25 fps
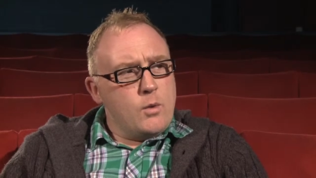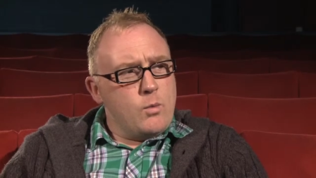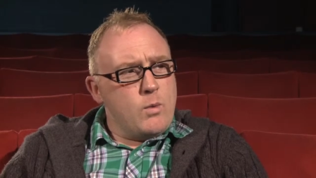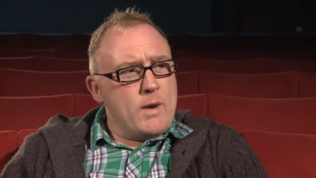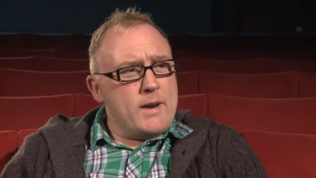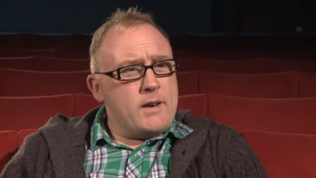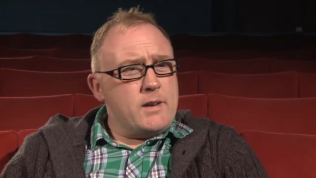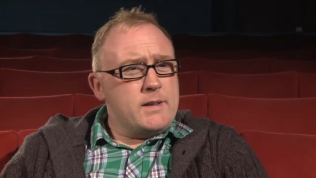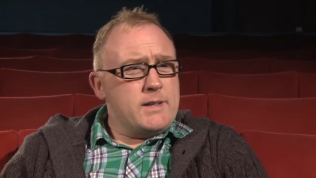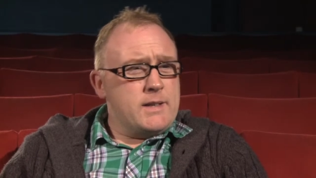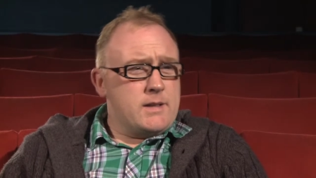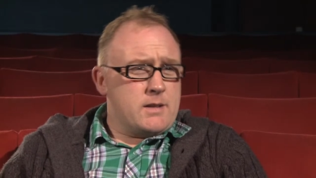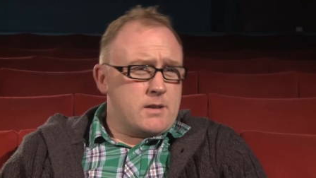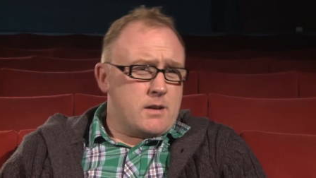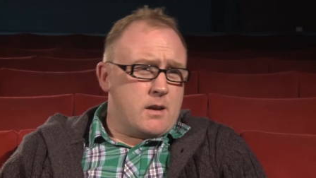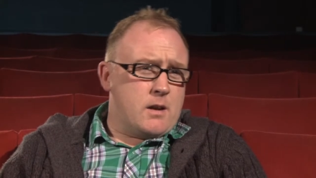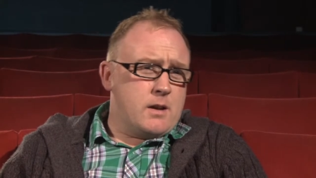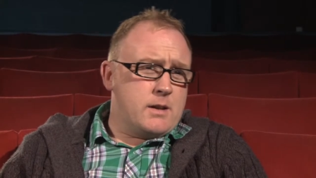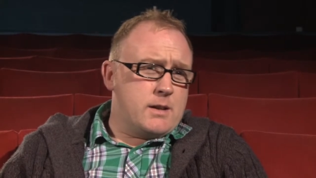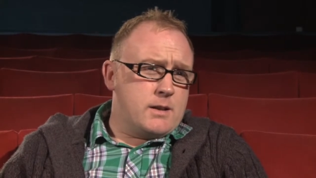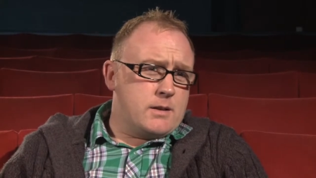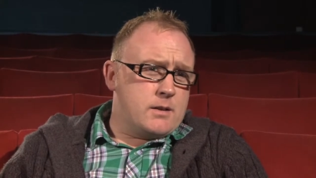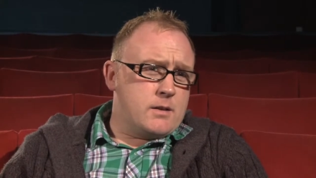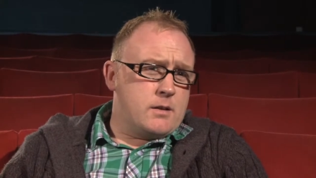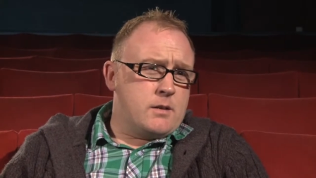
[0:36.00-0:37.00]
when I
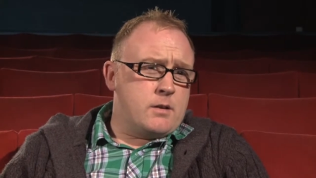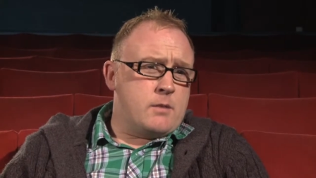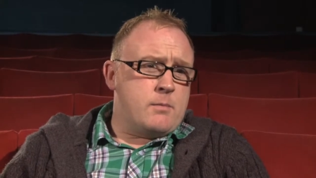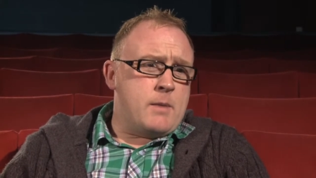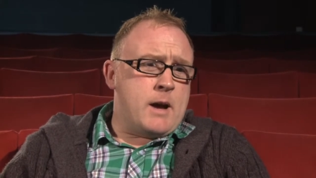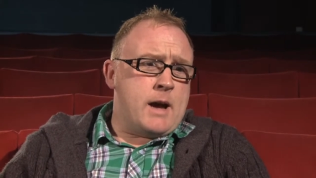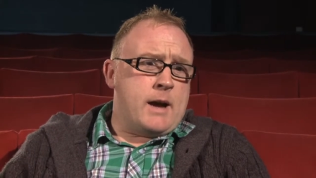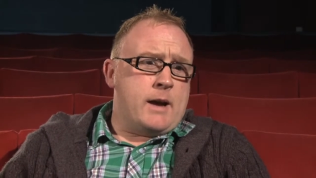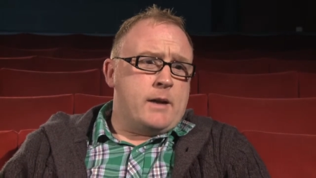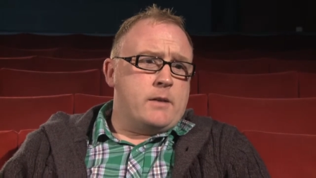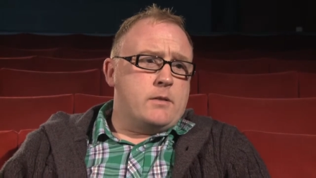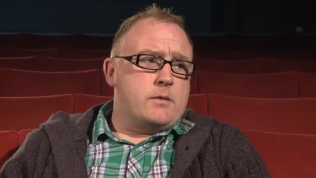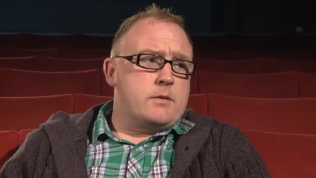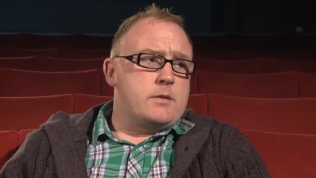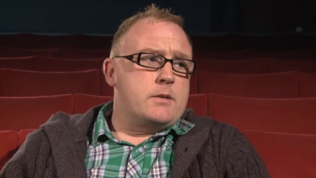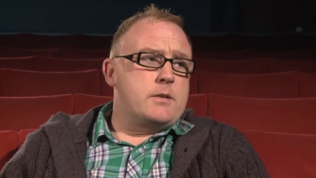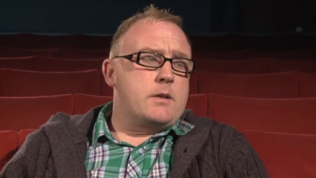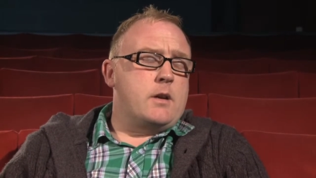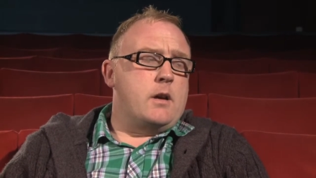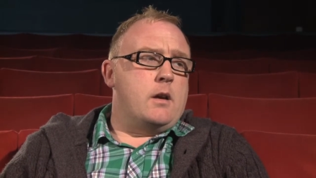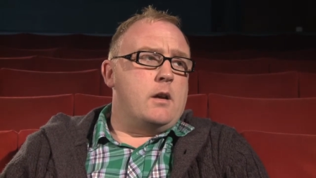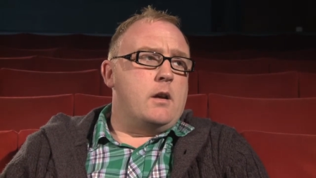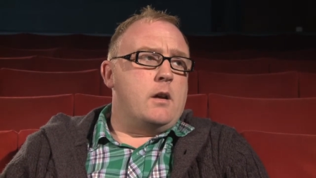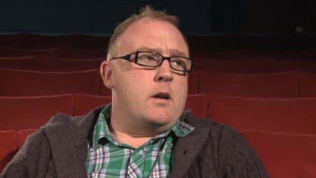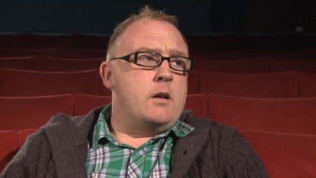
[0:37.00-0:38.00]
decided to come out,
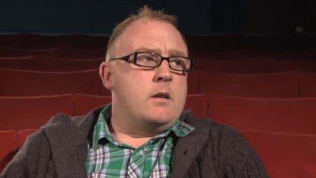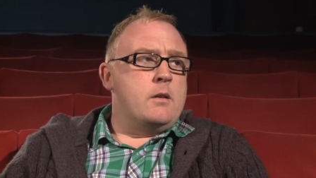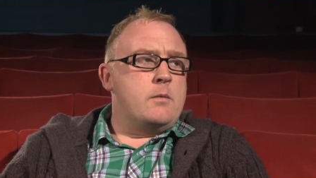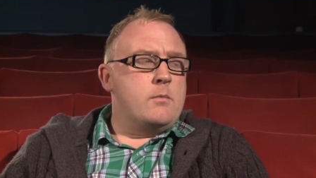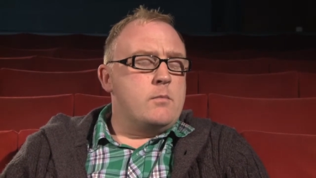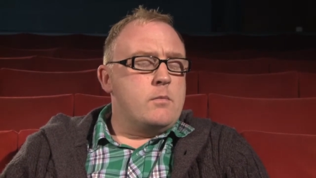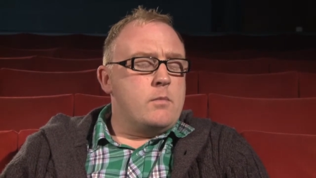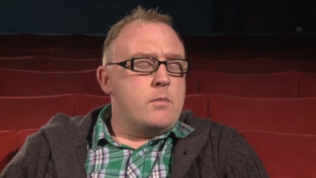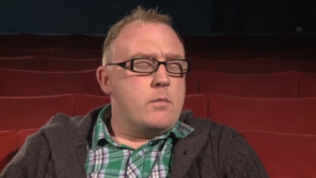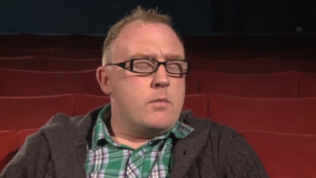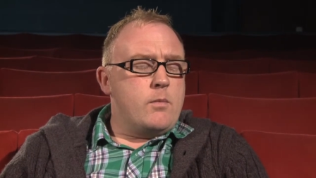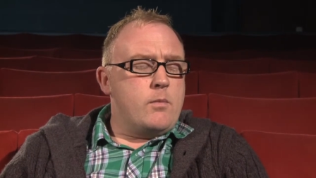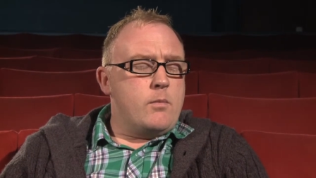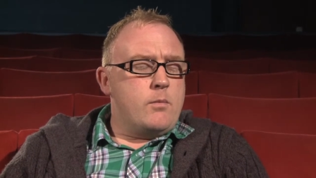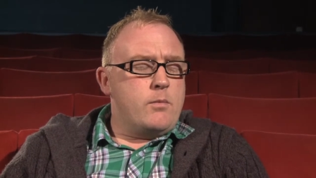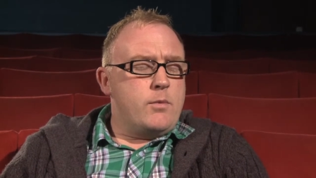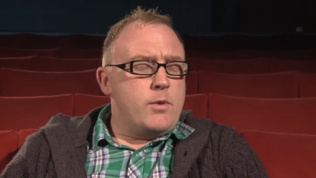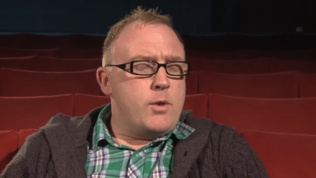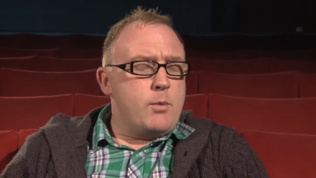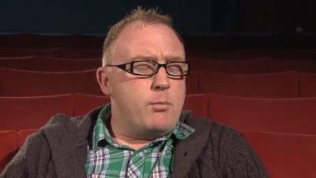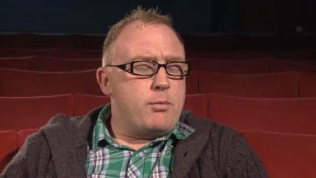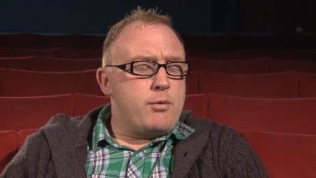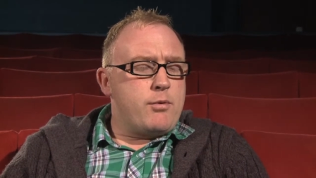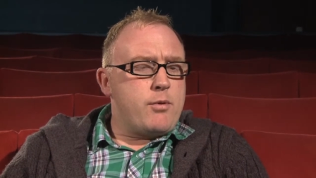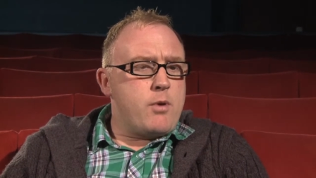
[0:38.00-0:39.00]
um,
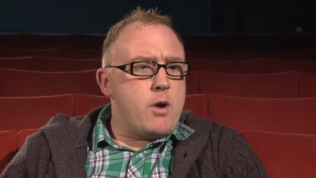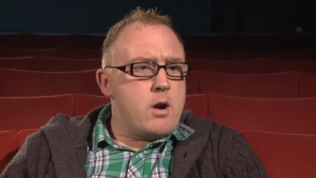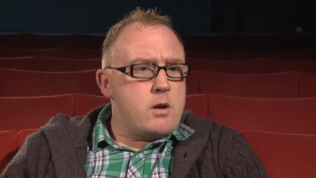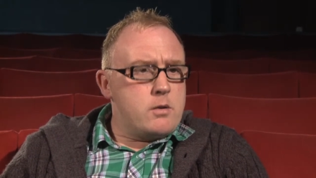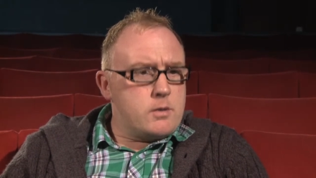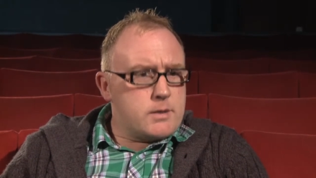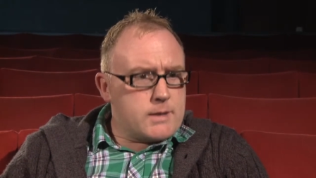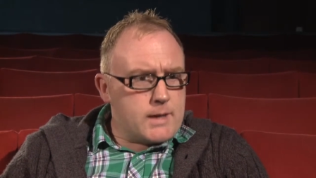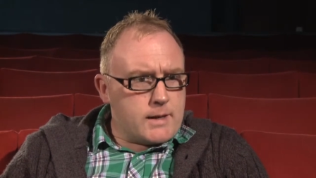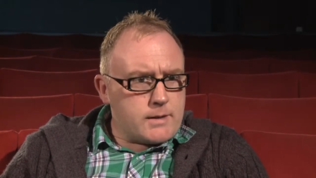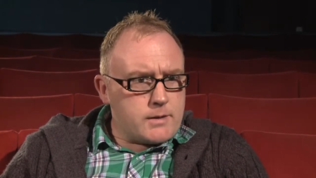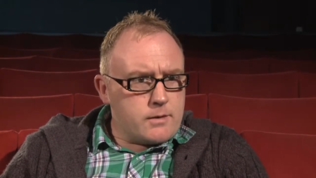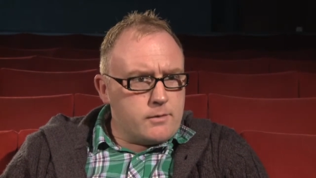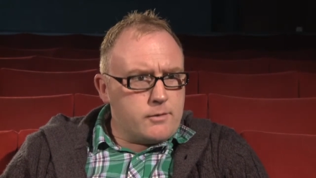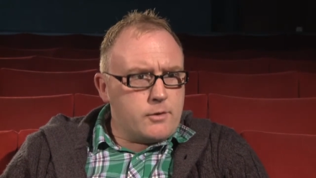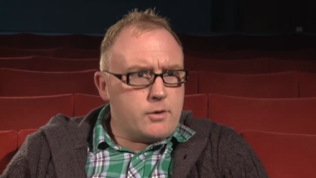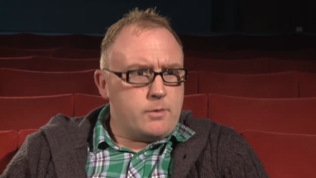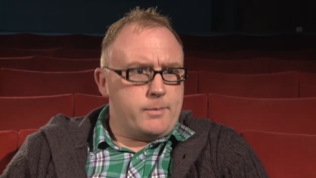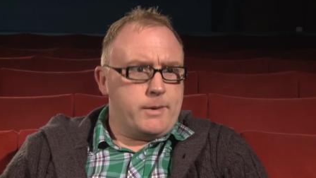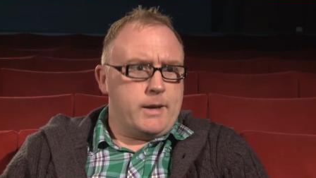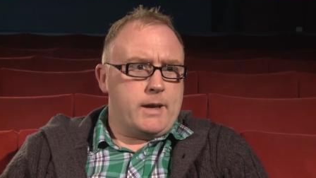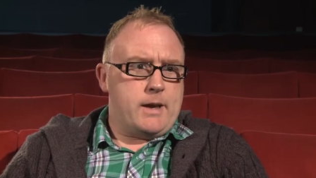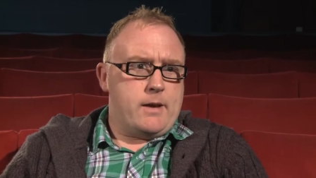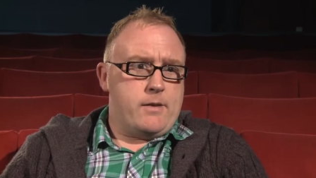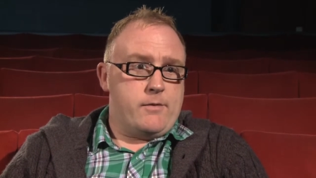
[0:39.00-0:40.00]
the process of
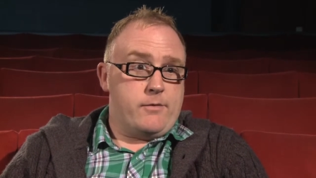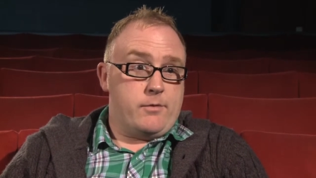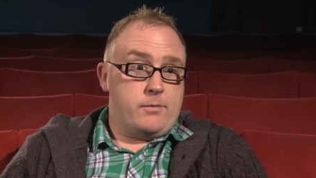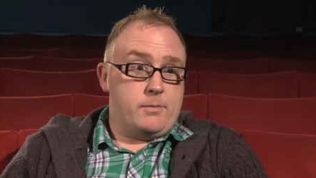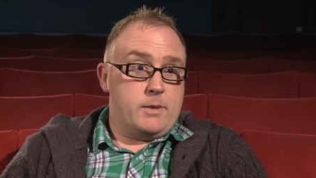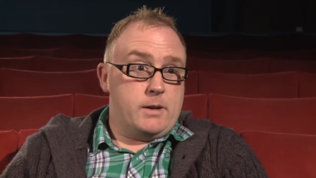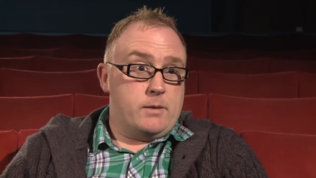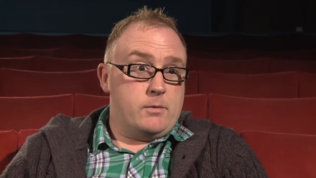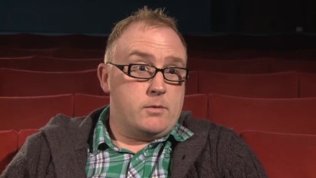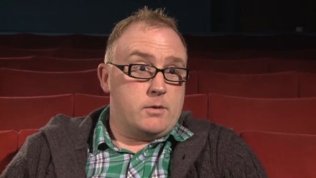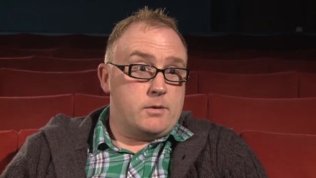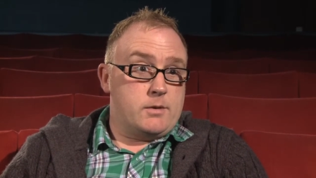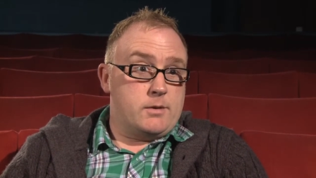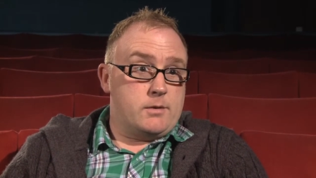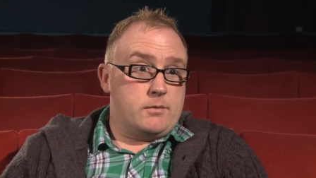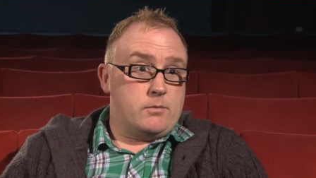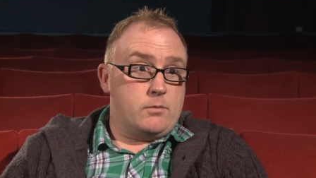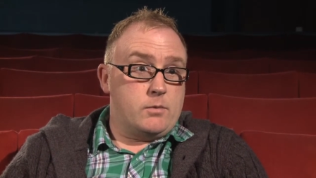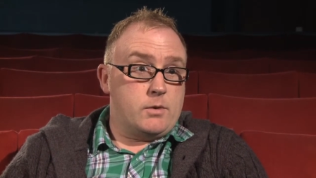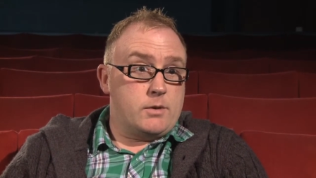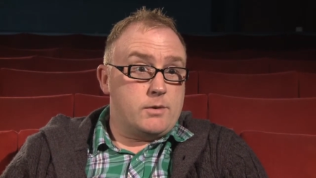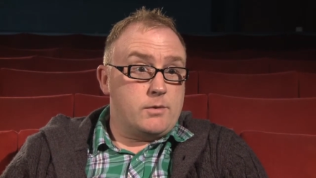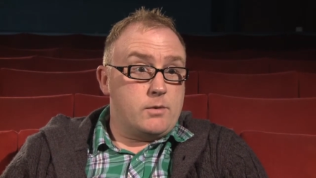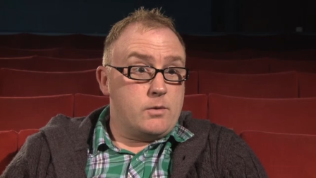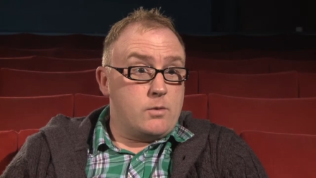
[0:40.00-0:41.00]
coming out for me was
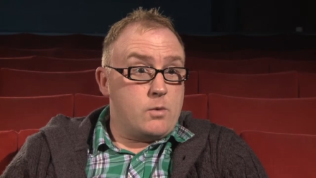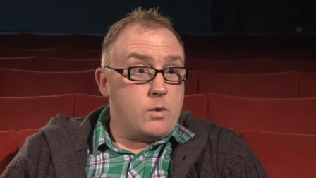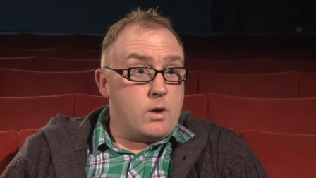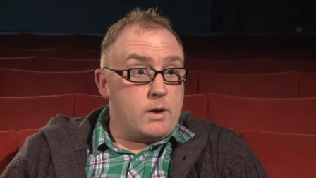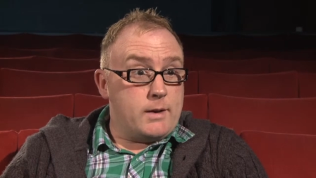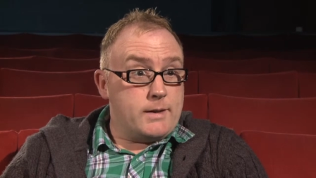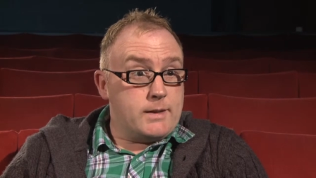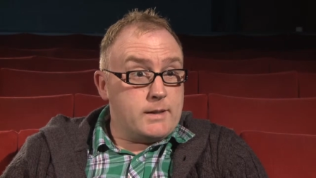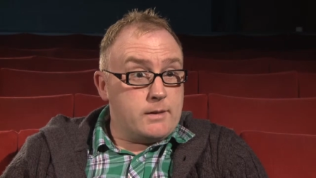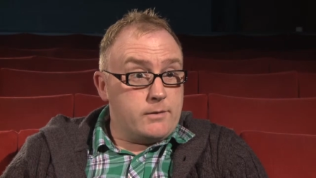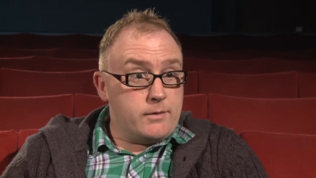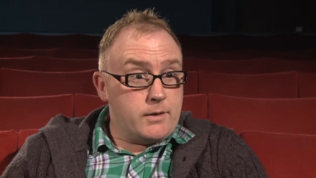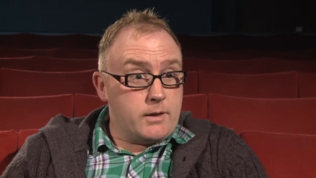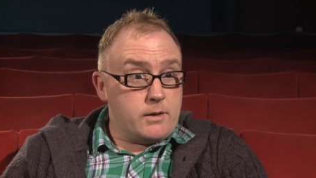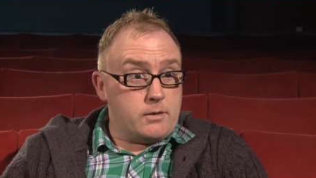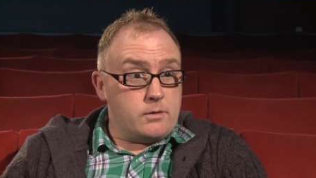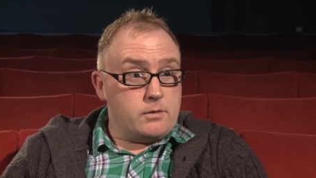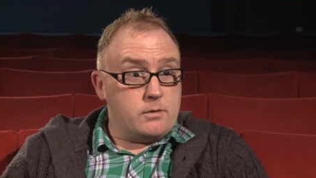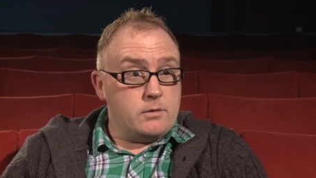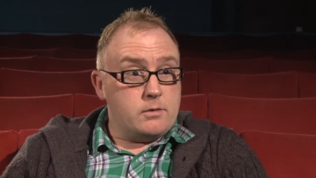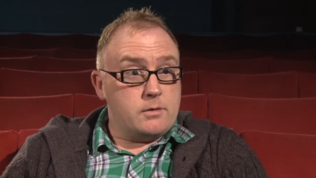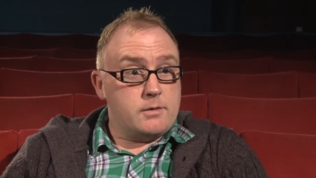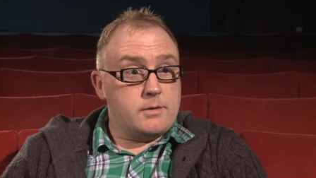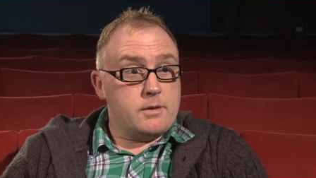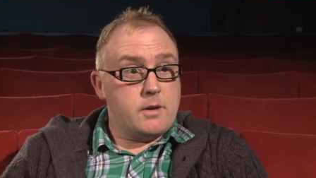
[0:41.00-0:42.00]
was quite
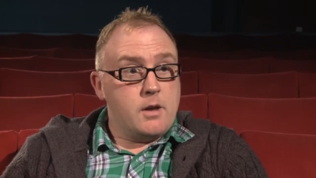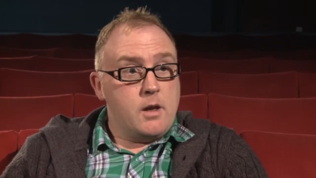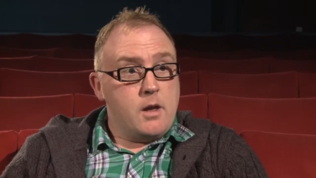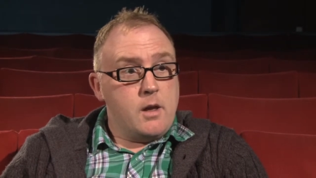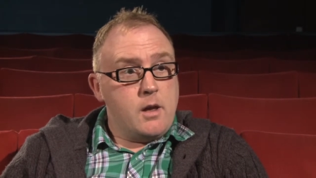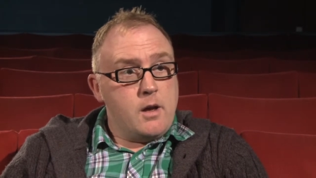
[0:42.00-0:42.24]
difficult.